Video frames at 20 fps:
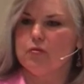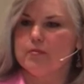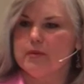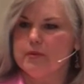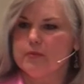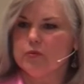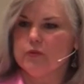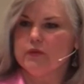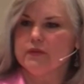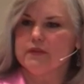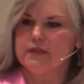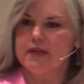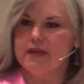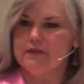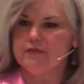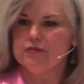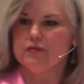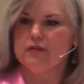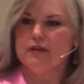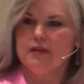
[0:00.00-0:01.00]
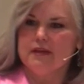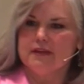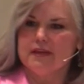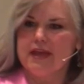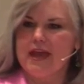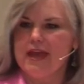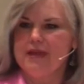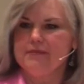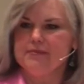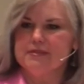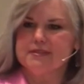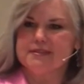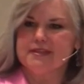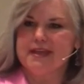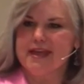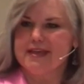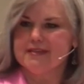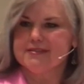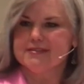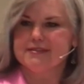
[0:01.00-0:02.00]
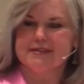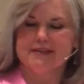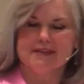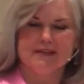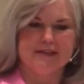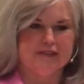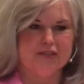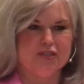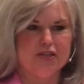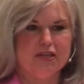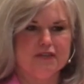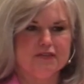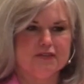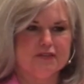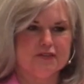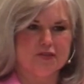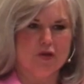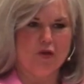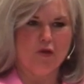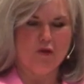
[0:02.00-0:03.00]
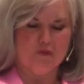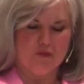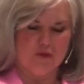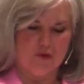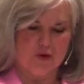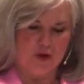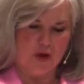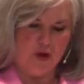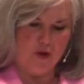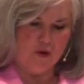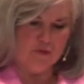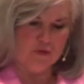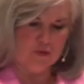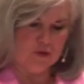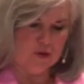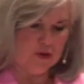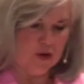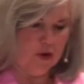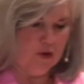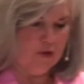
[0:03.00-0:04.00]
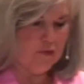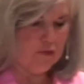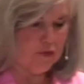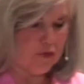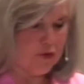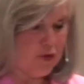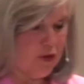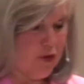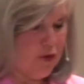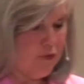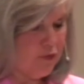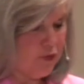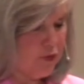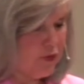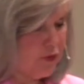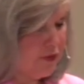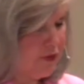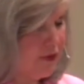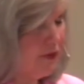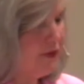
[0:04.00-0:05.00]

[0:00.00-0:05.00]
Remember when the devil came to test Jesus over and over and over and over?